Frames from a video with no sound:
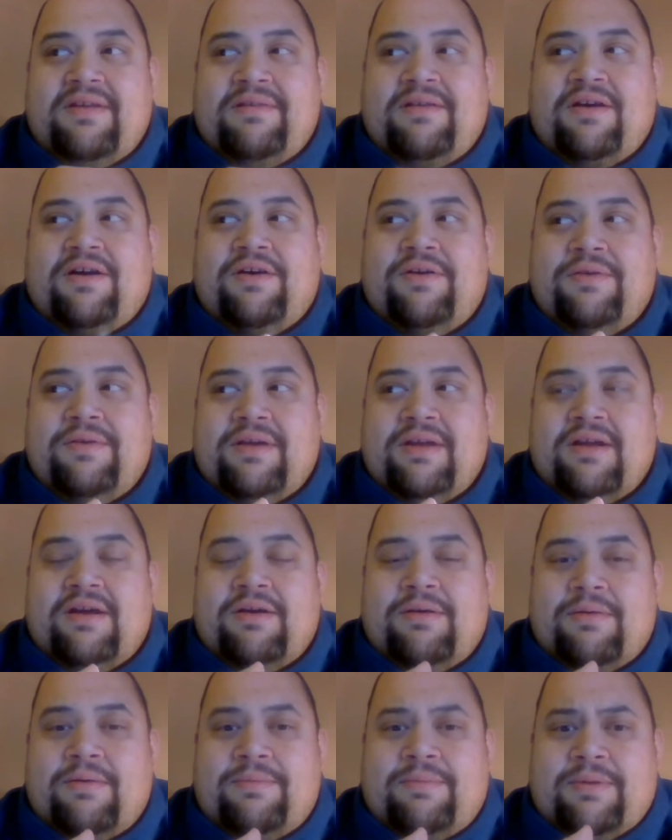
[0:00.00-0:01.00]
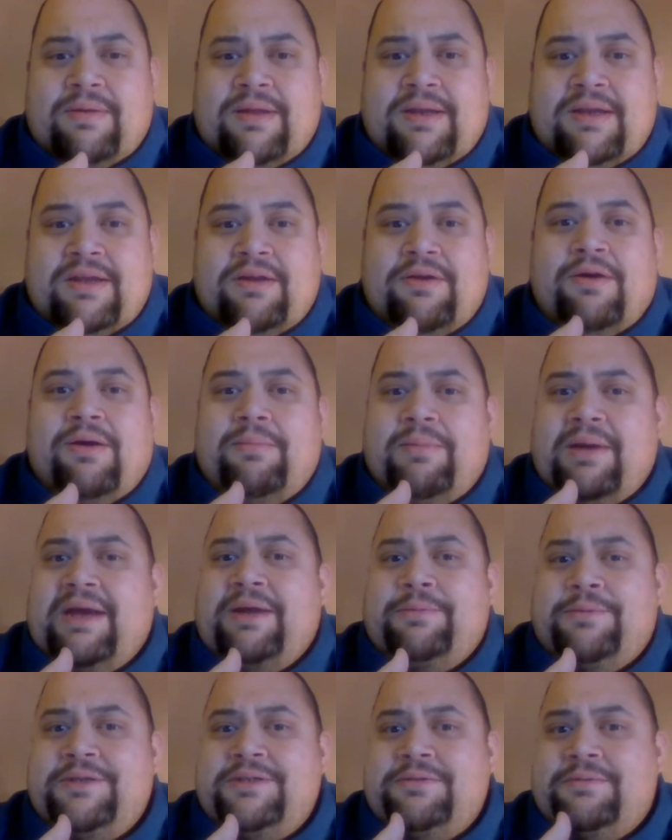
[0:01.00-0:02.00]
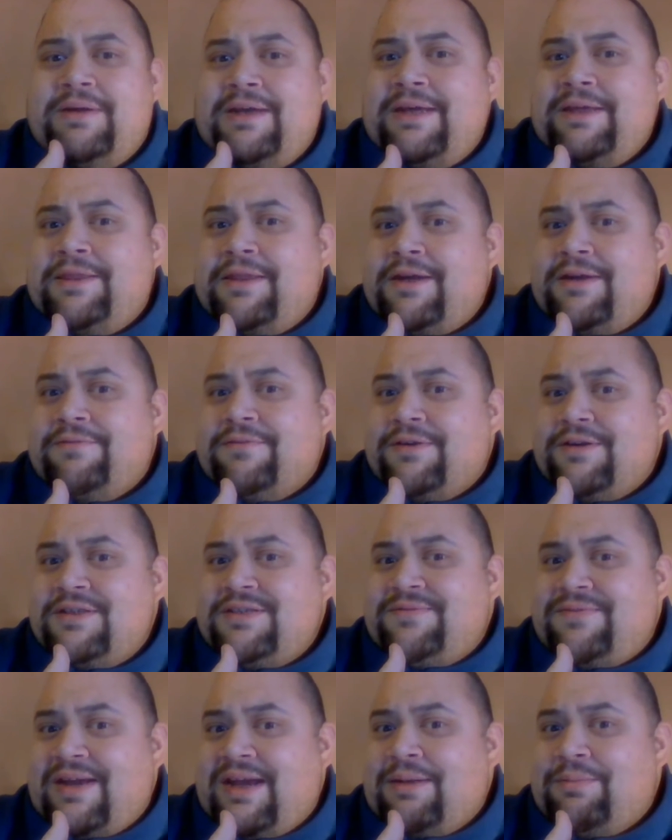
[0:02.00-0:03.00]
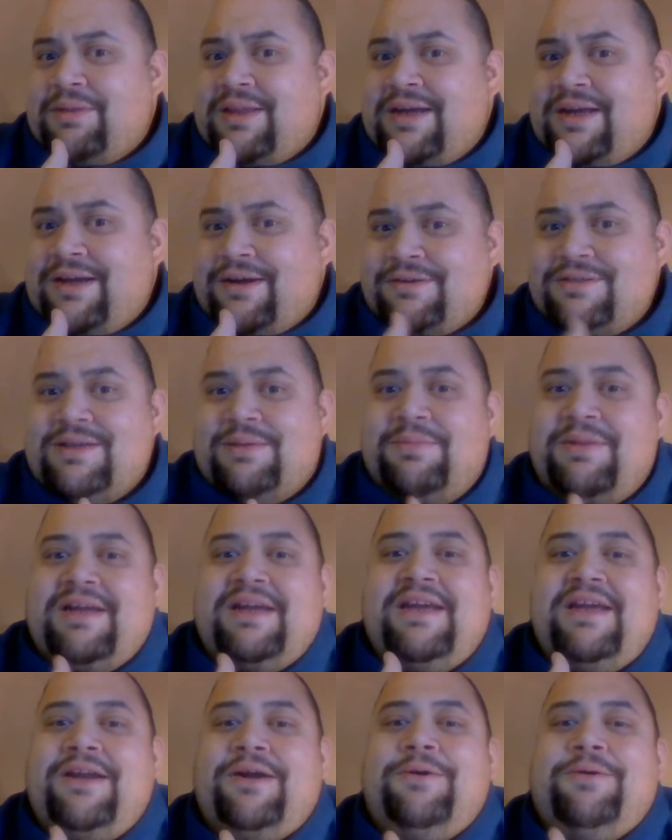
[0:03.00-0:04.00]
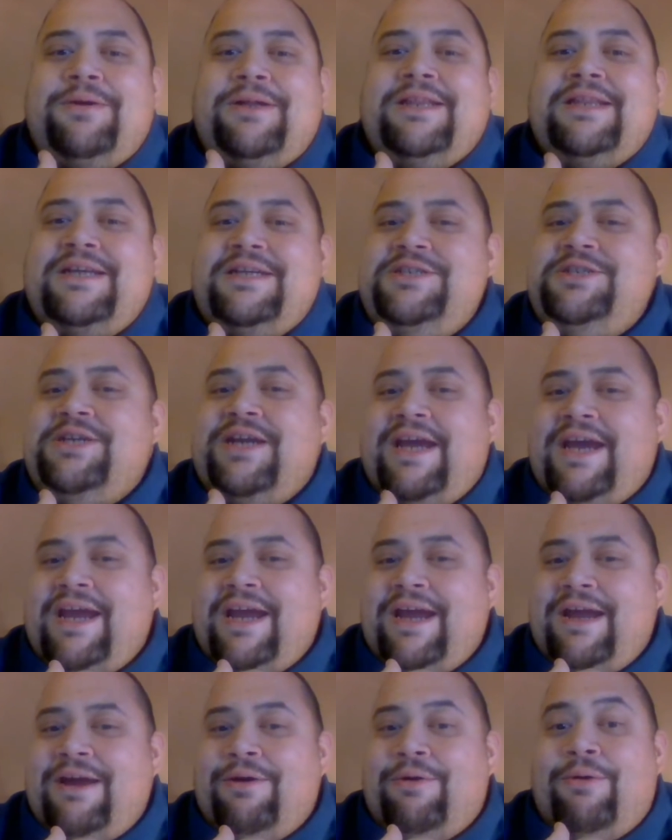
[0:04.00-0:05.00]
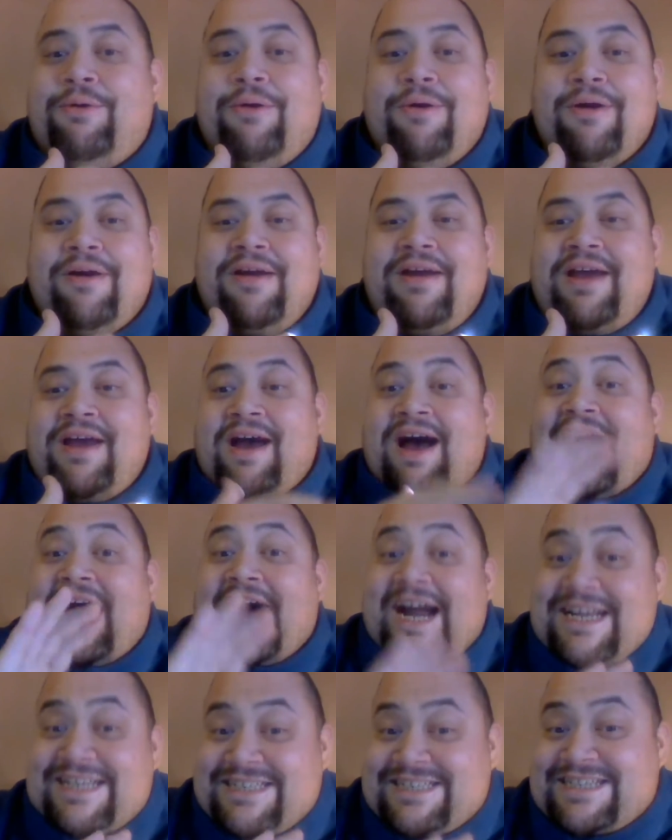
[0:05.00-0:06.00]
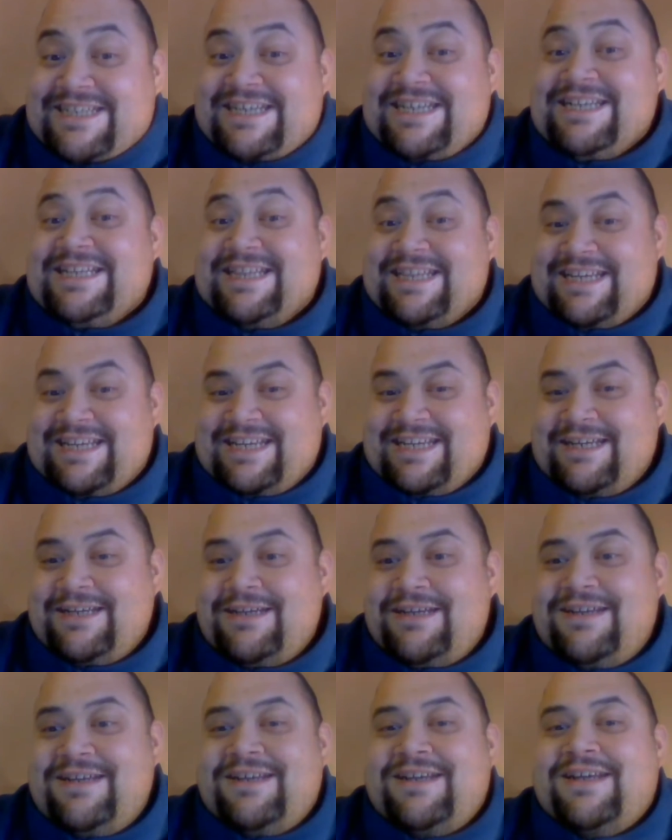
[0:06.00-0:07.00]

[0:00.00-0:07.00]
a man would do anything for his family or something, cliche, or ideally,